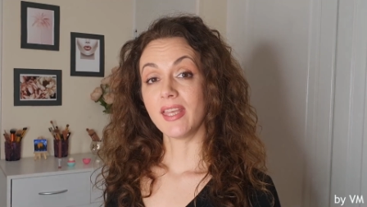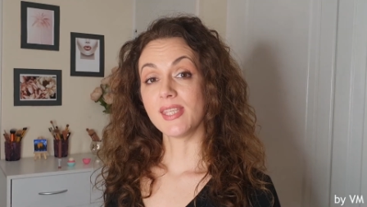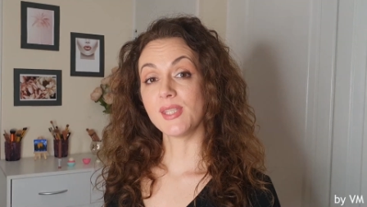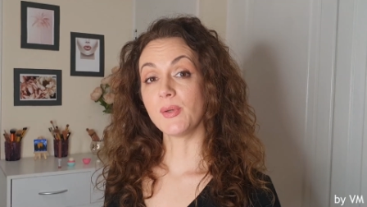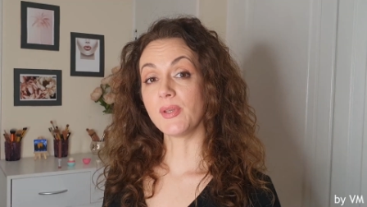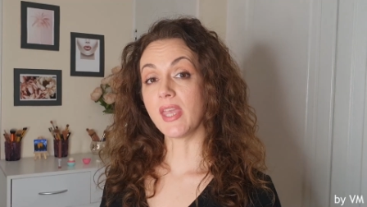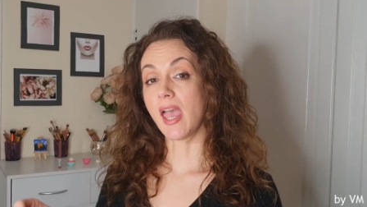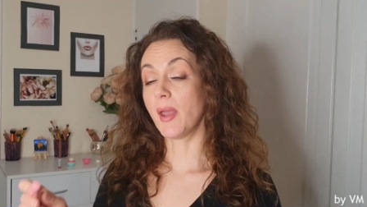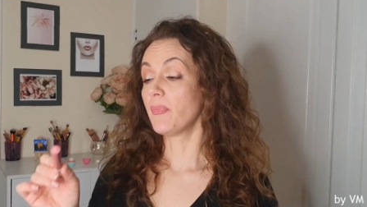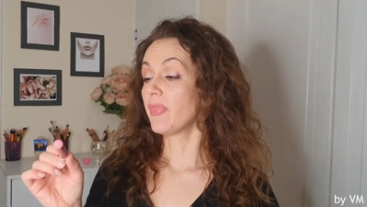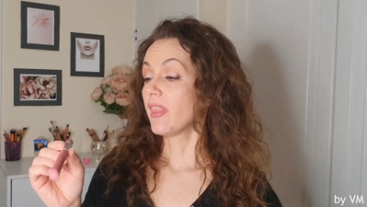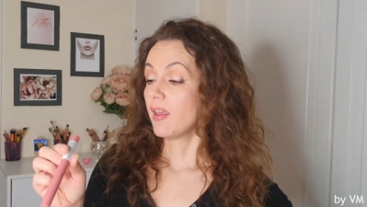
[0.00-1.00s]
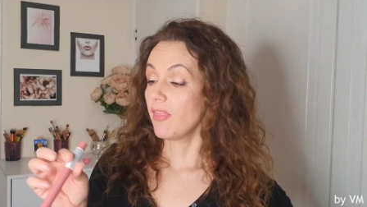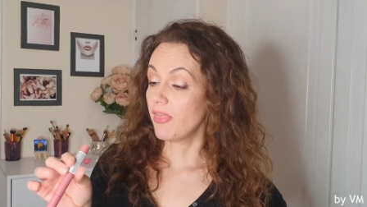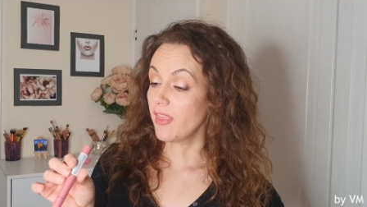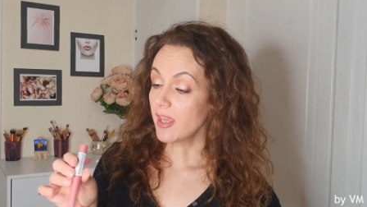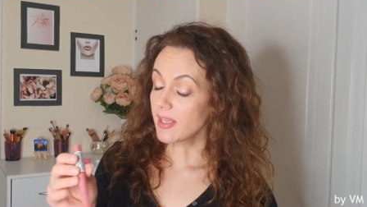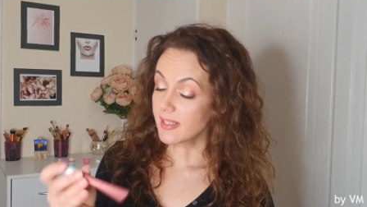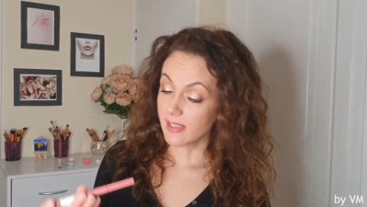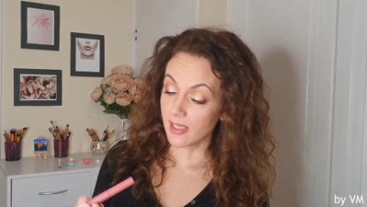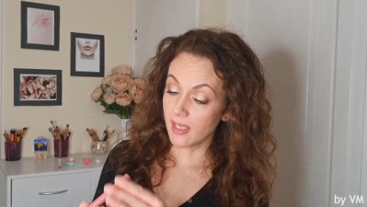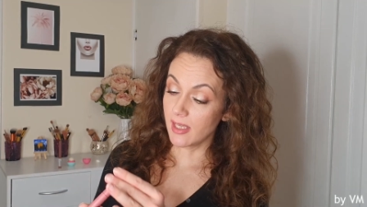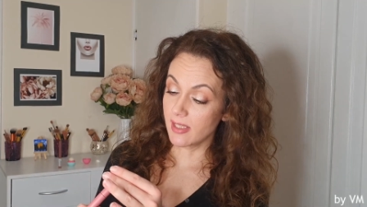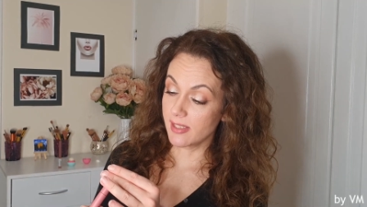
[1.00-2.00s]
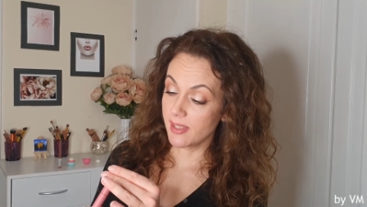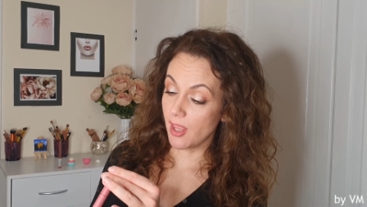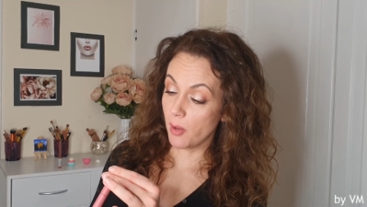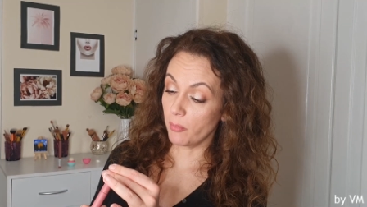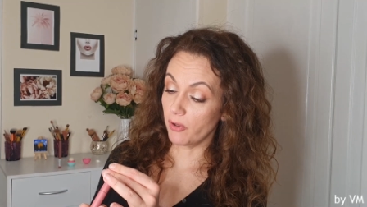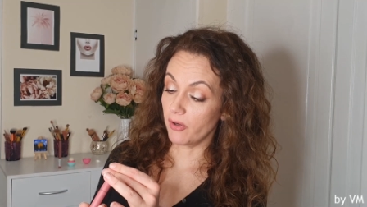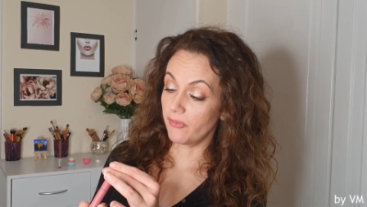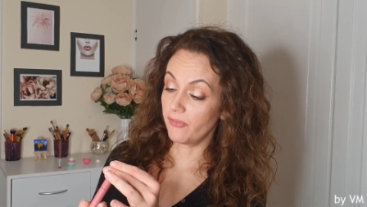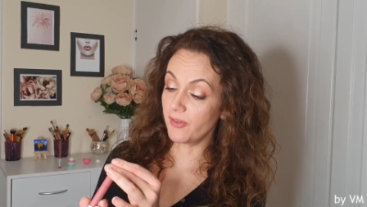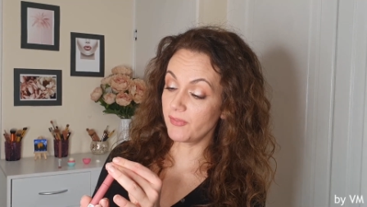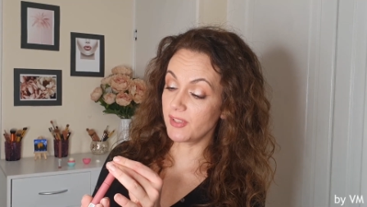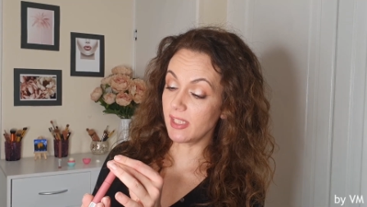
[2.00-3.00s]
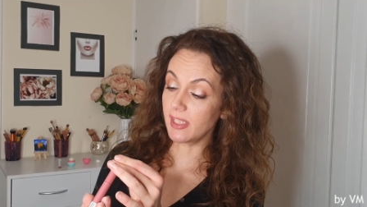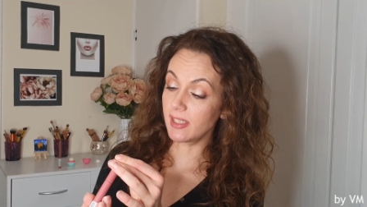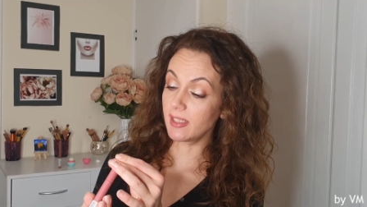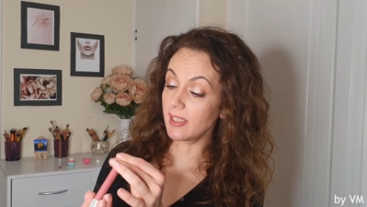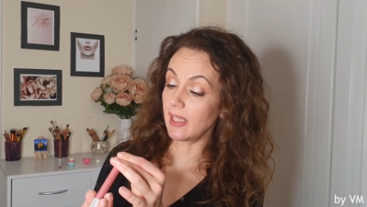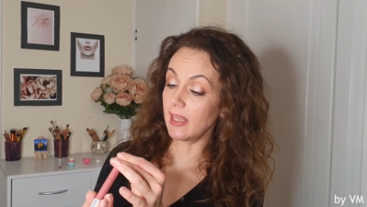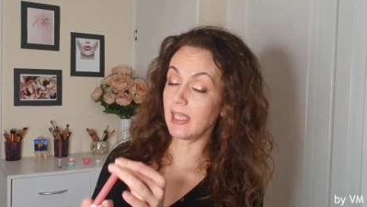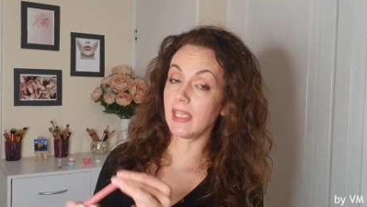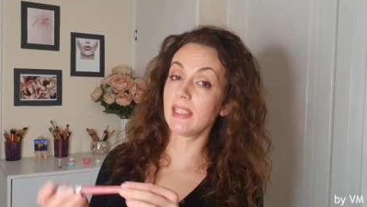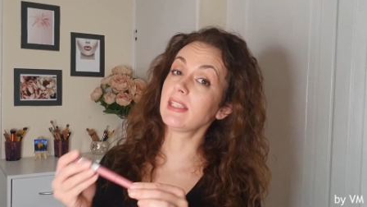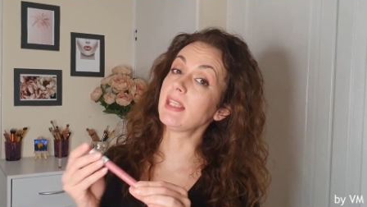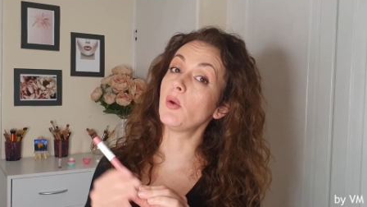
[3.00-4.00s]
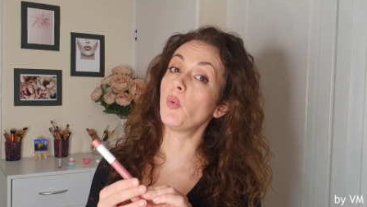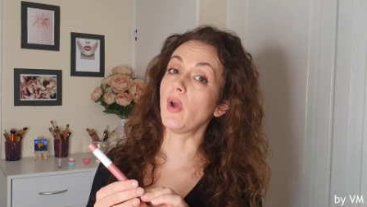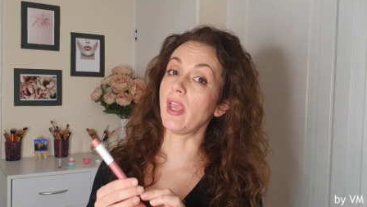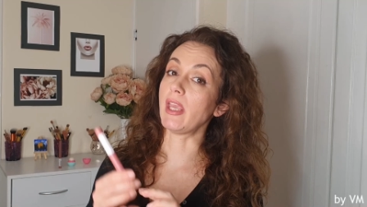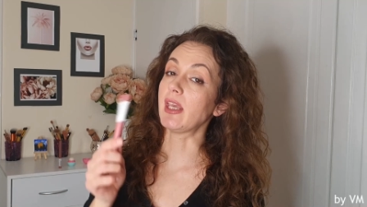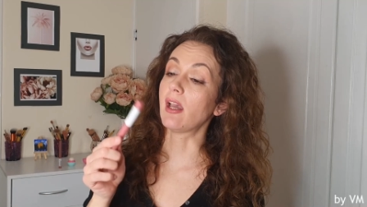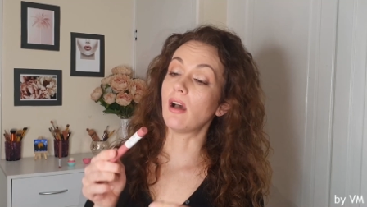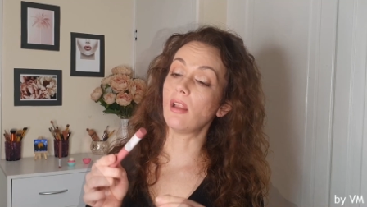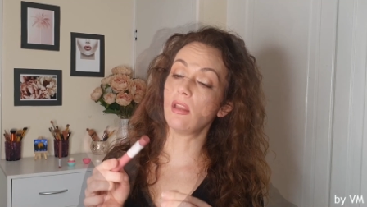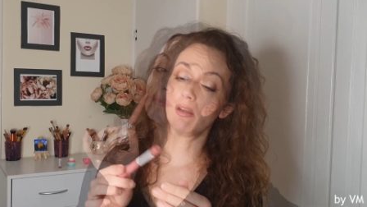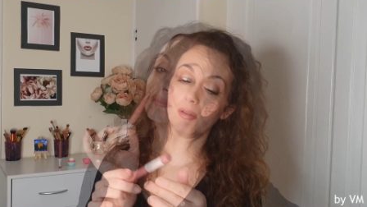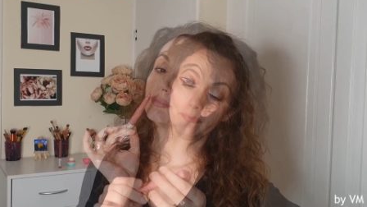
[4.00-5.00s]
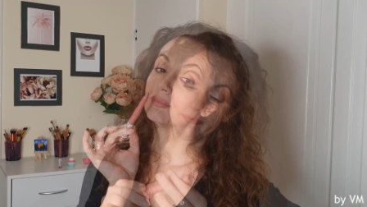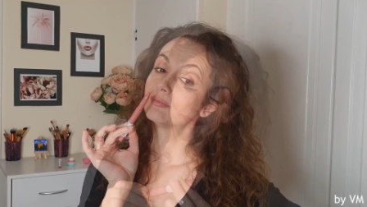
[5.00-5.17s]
So yeah, this is number 15 Lead the Way color.